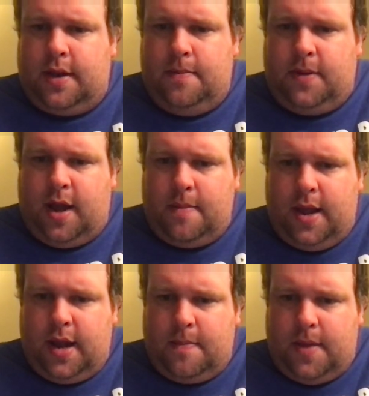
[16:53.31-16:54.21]
and Tom
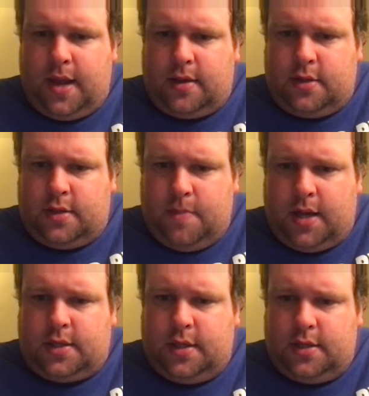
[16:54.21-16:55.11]
Hagen
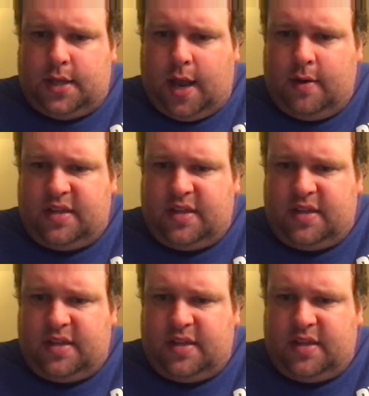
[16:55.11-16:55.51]
mentions how